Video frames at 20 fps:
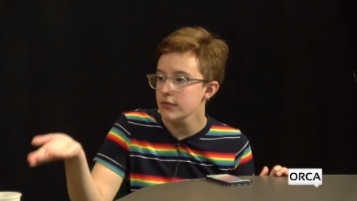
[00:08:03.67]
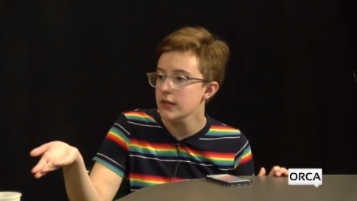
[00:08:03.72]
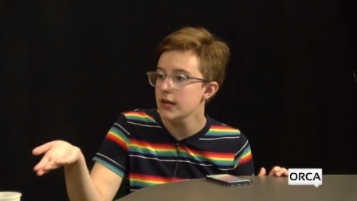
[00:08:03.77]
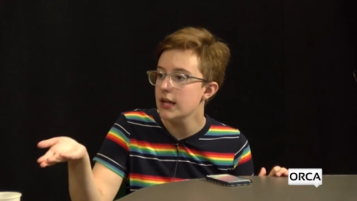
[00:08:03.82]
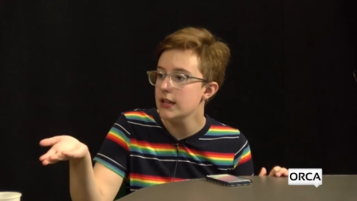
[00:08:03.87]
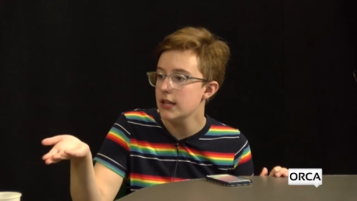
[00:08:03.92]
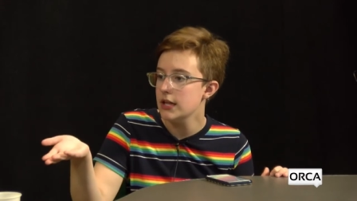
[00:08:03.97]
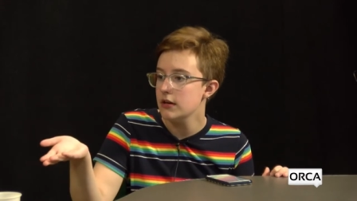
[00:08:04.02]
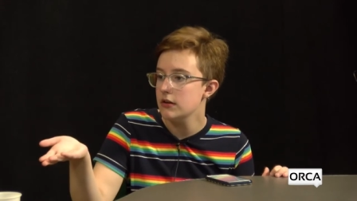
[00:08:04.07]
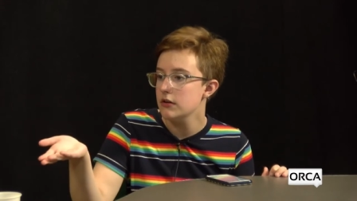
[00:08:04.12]

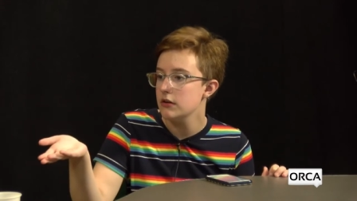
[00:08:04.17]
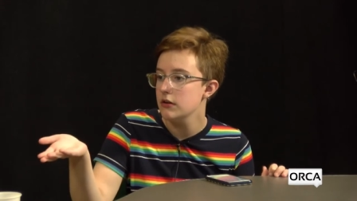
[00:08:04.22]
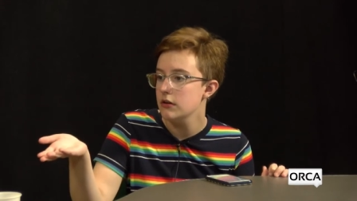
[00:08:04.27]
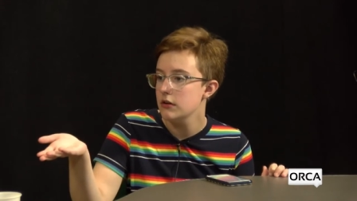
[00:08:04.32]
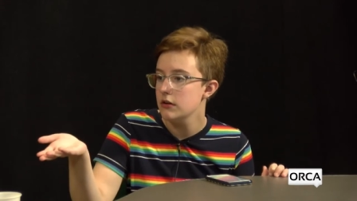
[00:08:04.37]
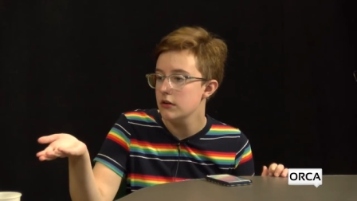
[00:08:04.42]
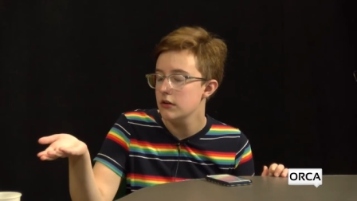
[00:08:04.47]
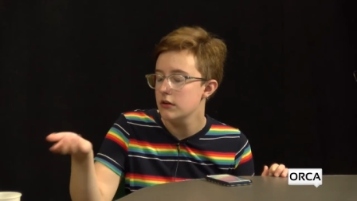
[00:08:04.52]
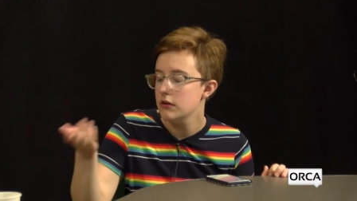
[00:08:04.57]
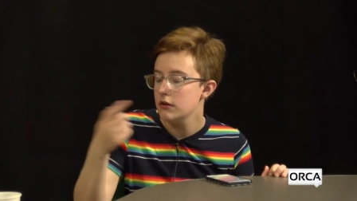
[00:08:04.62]
And then
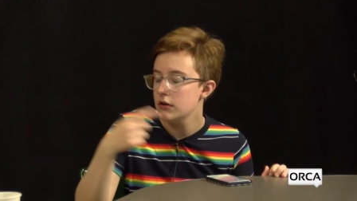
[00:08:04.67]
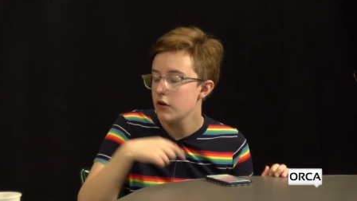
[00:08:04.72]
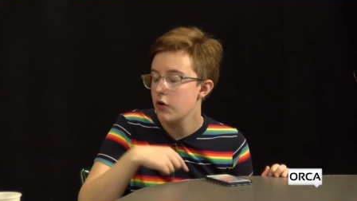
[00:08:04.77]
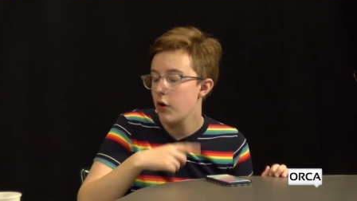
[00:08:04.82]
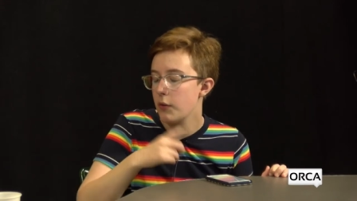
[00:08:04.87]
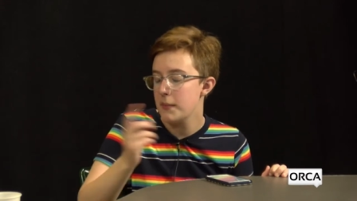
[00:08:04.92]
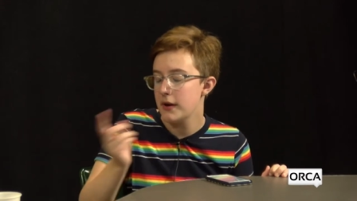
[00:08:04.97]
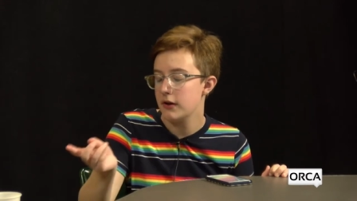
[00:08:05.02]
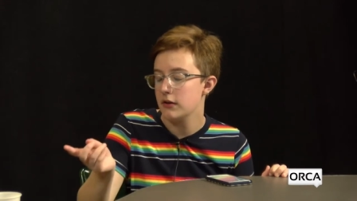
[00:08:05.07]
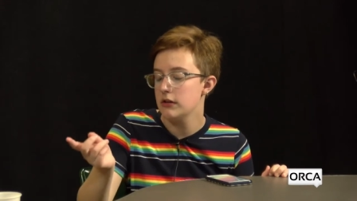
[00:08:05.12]

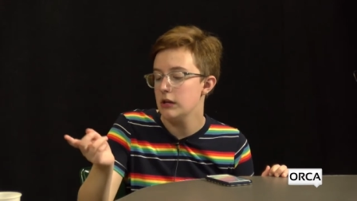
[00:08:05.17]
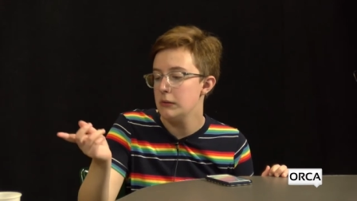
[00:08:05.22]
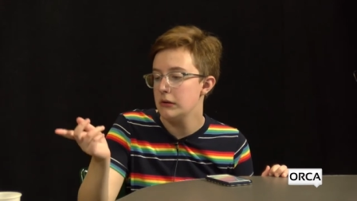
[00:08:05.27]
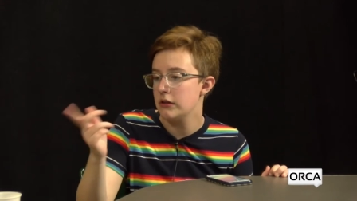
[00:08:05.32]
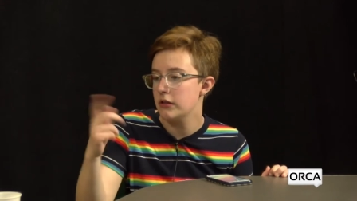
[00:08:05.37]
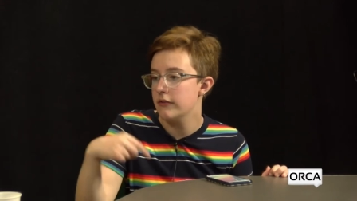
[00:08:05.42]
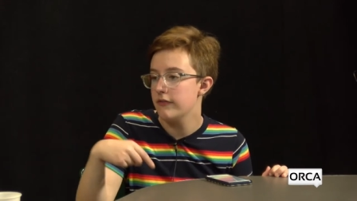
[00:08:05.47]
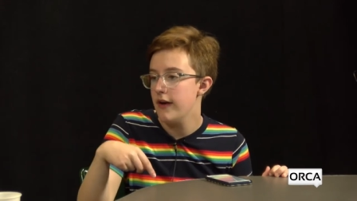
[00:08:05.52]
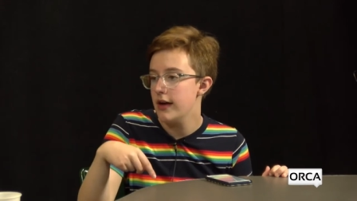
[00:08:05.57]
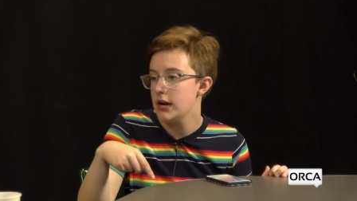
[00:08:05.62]
going back a little bit
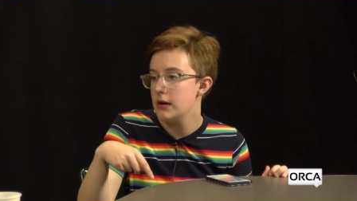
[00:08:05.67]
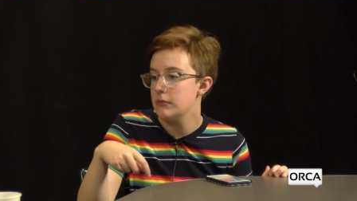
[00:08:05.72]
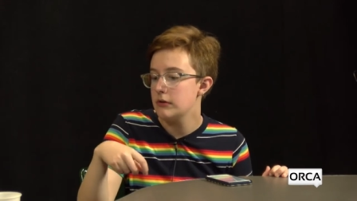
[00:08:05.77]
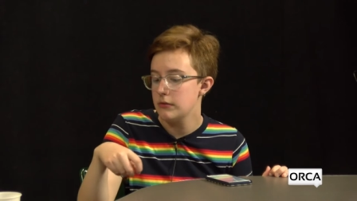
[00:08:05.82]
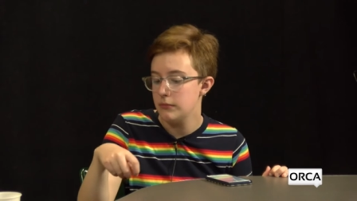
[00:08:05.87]
to the fandom